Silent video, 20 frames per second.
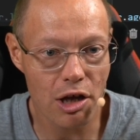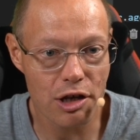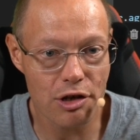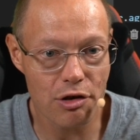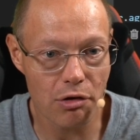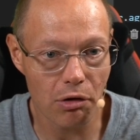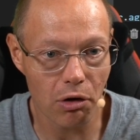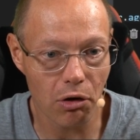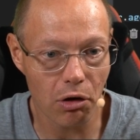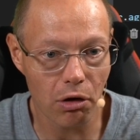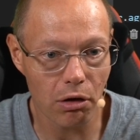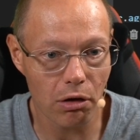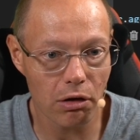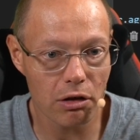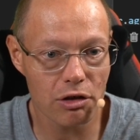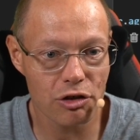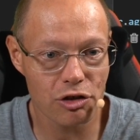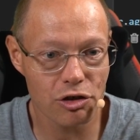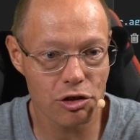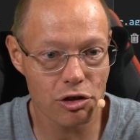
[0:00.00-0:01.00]
you're
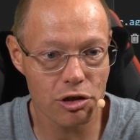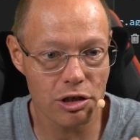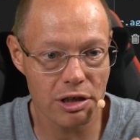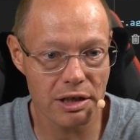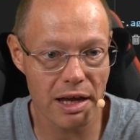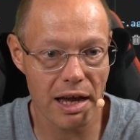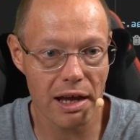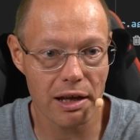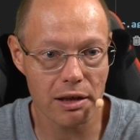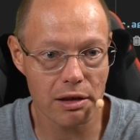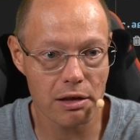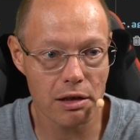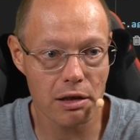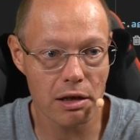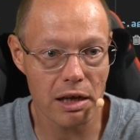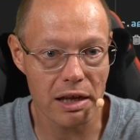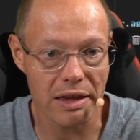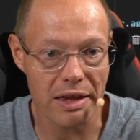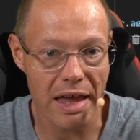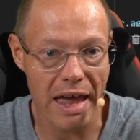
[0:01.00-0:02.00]
also
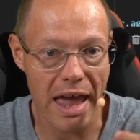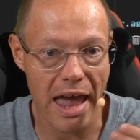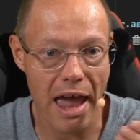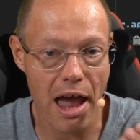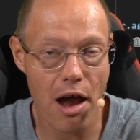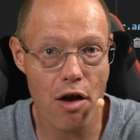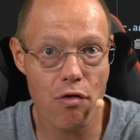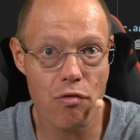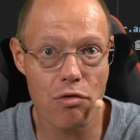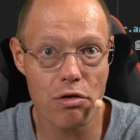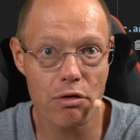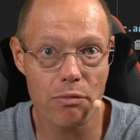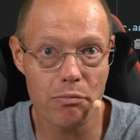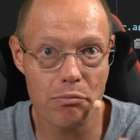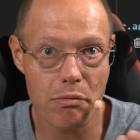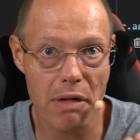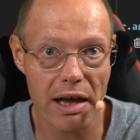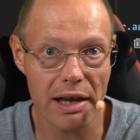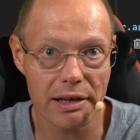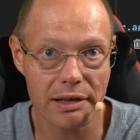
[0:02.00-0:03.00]
getting an error
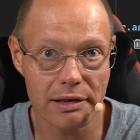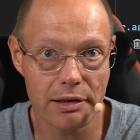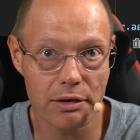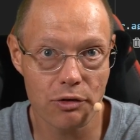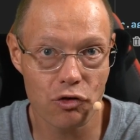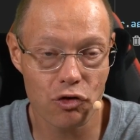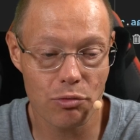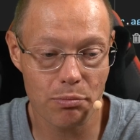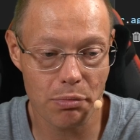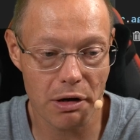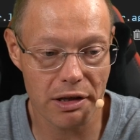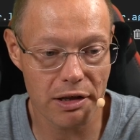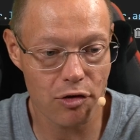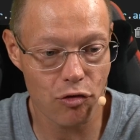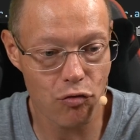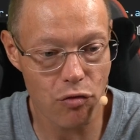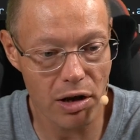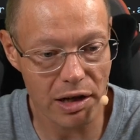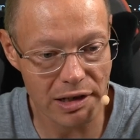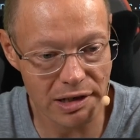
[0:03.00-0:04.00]
message by the
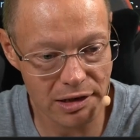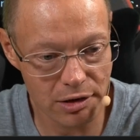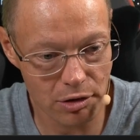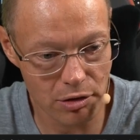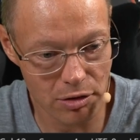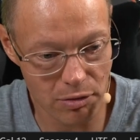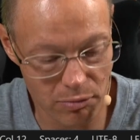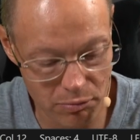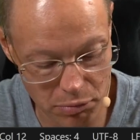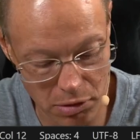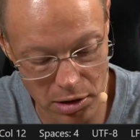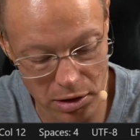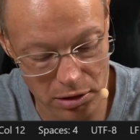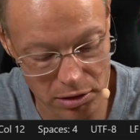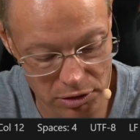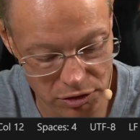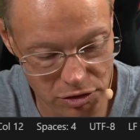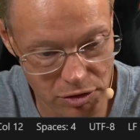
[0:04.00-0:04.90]
Rust compiler.